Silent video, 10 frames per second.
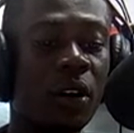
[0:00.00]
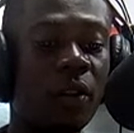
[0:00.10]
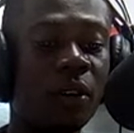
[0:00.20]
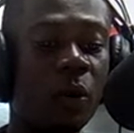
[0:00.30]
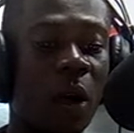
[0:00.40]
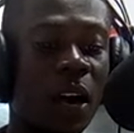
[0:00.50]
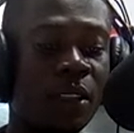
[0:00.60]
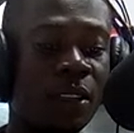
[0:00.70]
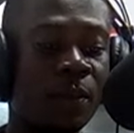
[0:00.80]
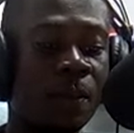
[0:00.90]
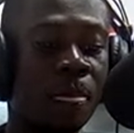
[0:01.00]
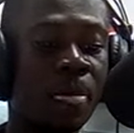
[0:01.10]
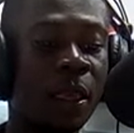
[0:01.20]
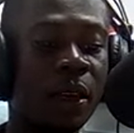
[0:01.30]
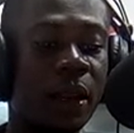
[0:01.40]
of the WAS.
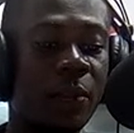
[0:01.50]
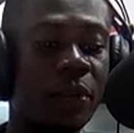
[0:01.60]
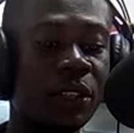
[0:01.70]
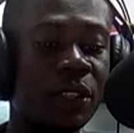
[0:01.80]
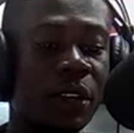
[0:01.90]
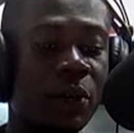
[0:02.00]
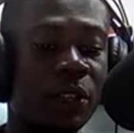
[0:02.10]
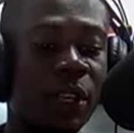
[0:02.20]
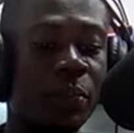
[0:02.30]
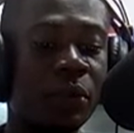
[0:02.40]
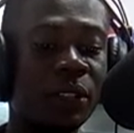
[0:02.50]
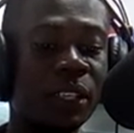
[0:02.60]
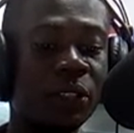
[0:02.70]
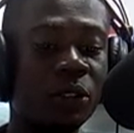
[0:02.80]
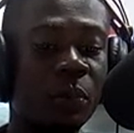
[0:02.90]
The president was
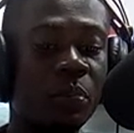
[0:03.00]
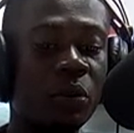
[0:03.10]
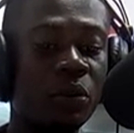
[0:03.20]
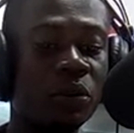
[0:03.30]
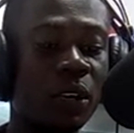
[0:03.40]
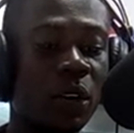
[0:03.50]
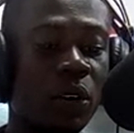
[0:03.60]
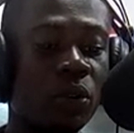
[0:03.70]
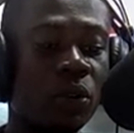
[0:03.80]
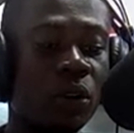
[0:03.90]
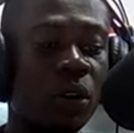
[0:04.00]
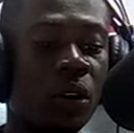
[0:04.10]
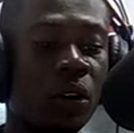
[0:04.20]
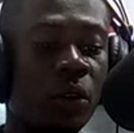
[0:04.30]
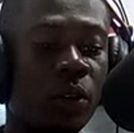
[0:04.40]
appointed to the post along
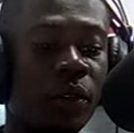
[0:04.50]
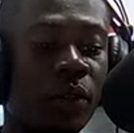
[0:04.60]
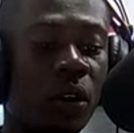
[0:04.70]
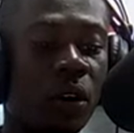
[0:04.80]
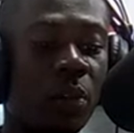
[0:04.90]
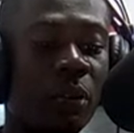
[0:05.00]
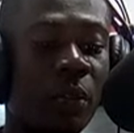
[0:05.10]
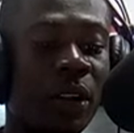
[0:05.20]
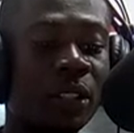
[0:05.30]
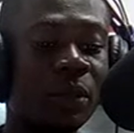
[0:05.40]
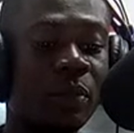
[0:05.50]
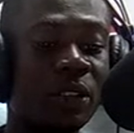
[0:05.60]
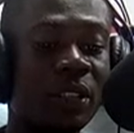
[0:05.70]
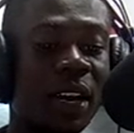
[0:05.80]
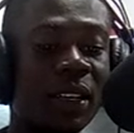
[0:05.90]
with other prominent
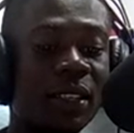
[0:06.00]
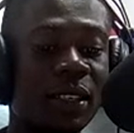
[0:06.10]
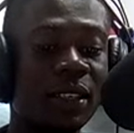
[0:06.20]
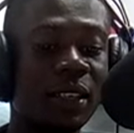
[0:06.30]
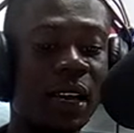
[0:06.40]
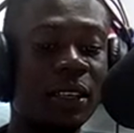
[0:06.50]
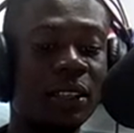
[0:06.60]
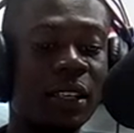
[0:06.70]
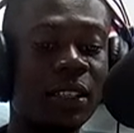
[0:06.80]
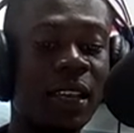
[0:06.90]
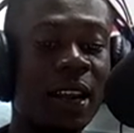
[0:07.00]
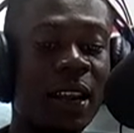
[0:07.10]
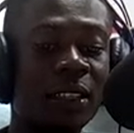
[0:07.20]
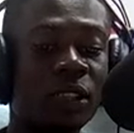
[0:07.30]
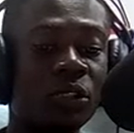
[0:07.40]
personalities at the
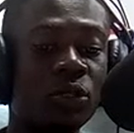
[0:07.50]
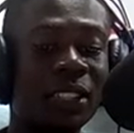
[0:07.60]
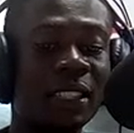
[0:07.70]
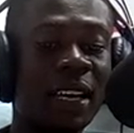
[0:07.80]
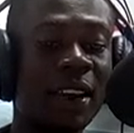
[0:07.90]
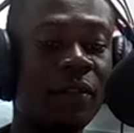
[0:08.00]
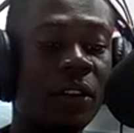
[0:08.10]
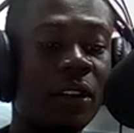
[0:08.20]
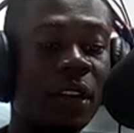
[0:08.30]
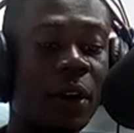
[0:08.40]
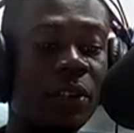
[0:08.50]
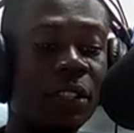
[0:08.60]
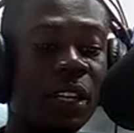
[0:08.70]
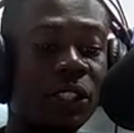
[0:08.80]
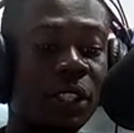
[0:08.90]
just-ended 29th Ordinary
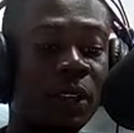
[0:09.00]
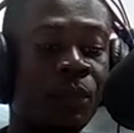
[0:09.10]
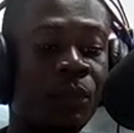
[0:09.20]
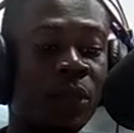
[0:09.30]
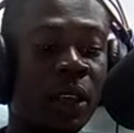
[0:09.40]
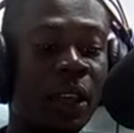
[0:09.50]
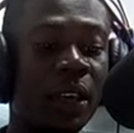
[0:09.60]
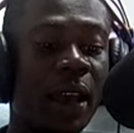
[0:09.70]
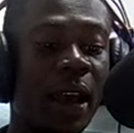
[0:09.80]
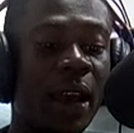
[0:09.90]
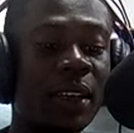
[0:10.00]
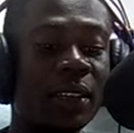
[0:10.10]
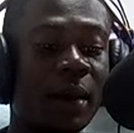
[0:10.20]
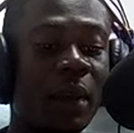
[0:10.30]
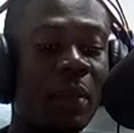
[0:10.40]
Session in
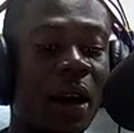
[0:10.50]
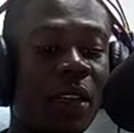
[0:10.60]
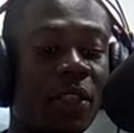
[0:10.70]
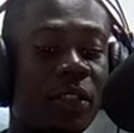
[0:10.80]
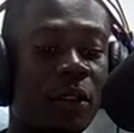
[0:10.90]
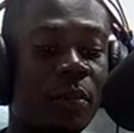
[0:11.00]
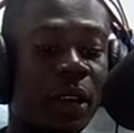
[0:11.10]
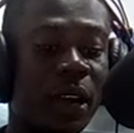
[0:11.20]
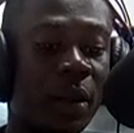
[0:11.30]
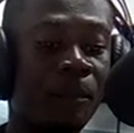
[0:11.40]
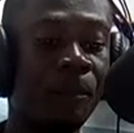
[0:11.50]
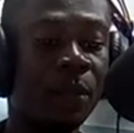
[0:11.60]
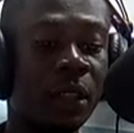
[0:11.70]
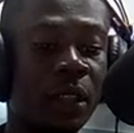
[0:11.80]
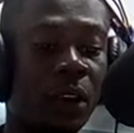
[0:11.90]
Addis Ababa, Ethiopia.
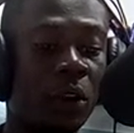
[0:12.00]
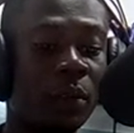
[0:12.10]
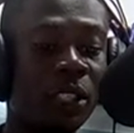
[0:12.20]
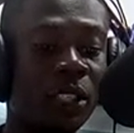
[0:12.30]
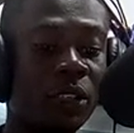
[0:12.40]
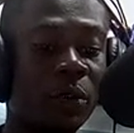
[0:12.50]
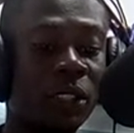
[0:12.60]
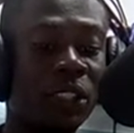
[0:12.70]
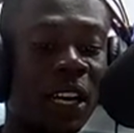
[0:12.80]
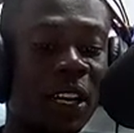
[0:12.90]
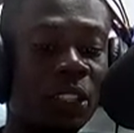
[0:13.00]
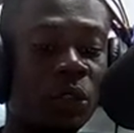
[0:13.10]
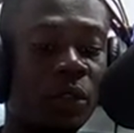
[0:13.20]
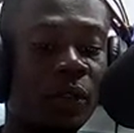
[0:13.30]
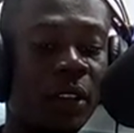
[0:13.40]
The committee, to be
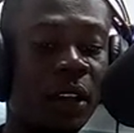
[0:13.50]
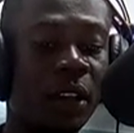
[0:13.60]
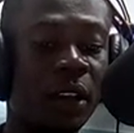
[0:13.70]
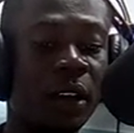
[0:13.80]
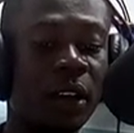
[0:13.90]
charged with the